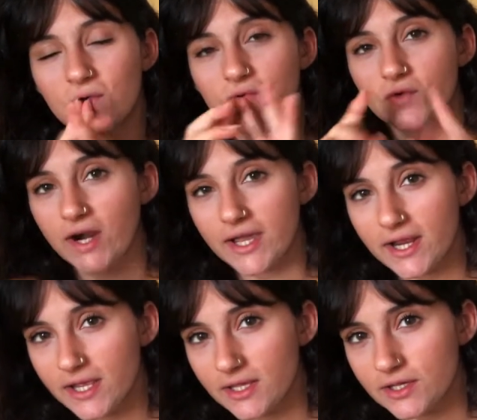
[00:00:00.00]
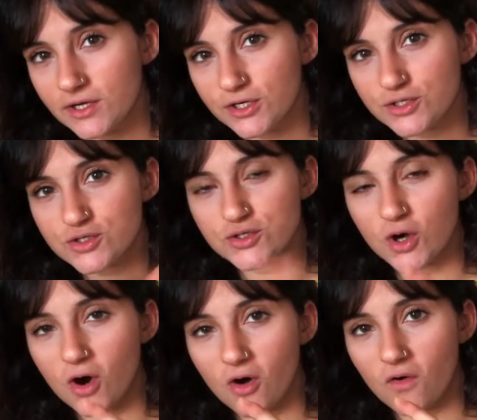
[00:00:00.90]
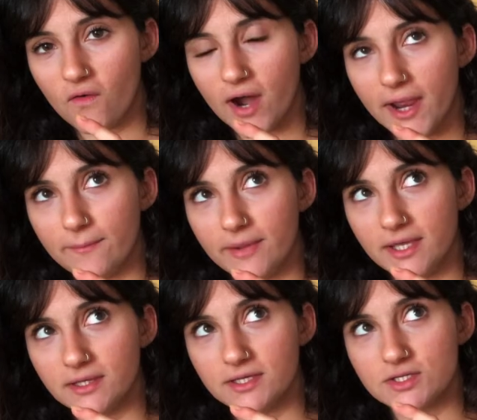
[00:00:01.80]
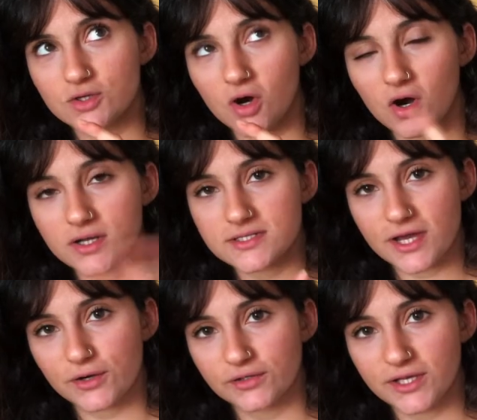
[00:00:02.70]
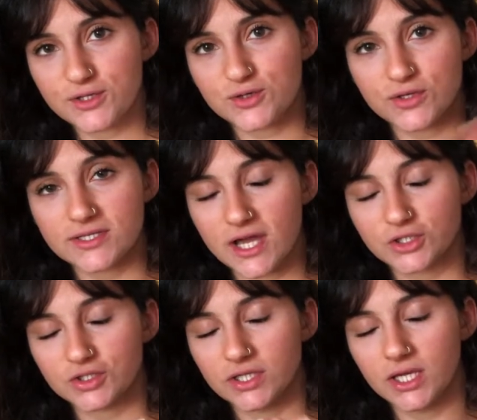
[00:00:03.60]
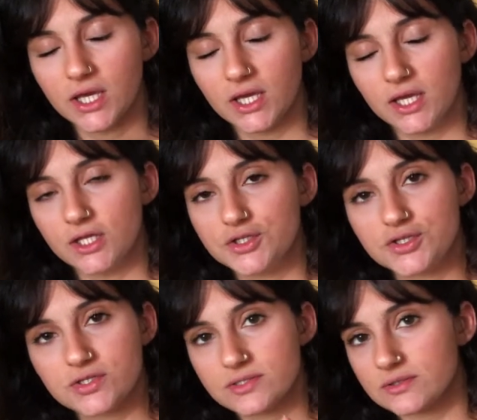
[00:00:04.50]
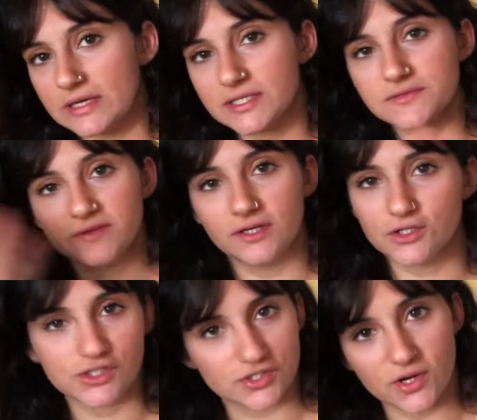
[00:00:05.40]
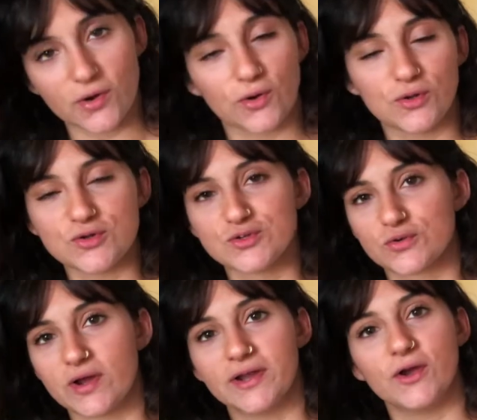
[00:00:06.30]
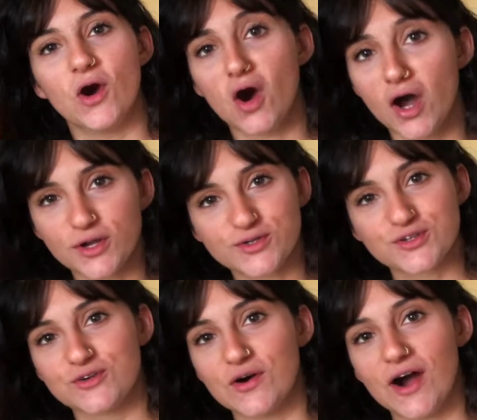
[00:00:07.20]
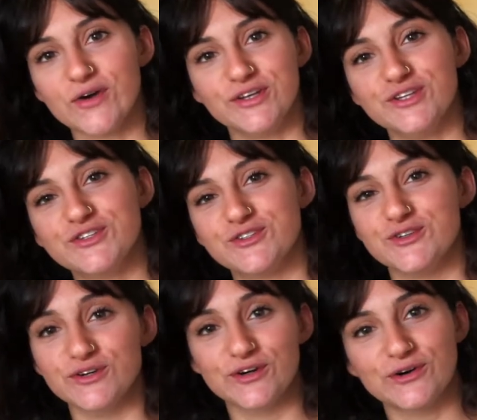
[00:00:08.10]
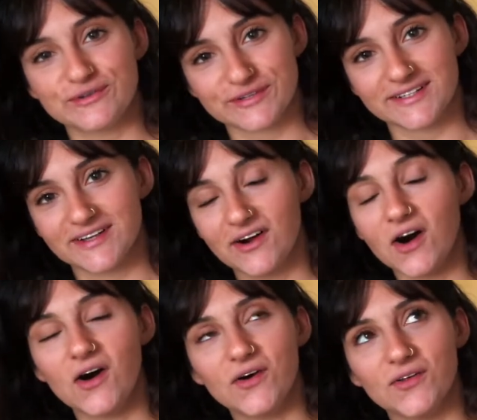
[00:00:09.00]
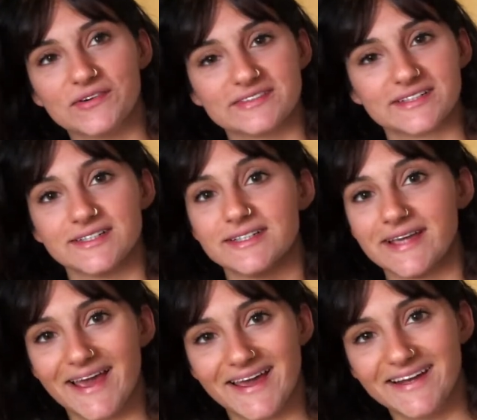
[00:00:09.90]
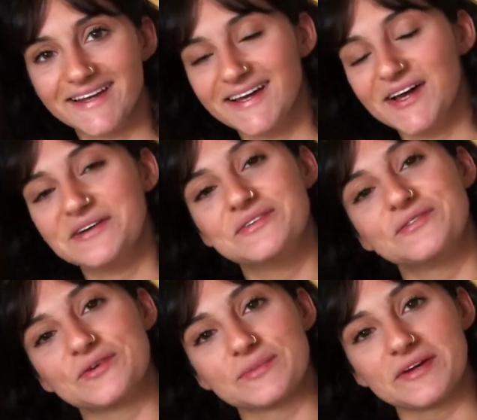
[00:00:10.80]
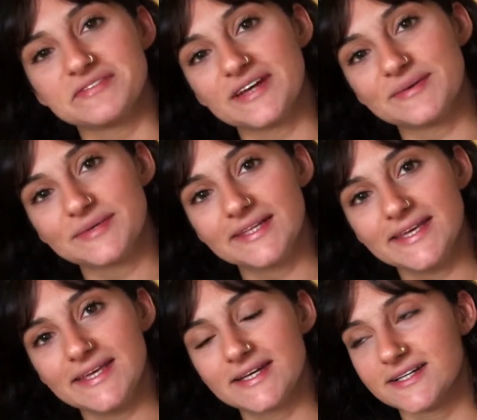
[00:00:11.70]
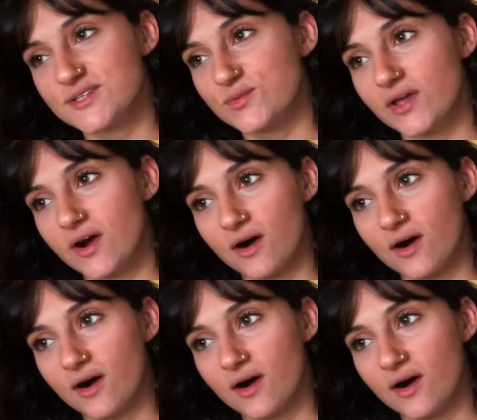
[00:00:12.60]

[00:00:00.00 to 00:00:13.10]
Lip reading: Friday here, so I made this on Saturday, so it's actually it's finished. The granola is already gone, so I'll need to do it all over again for my family, because we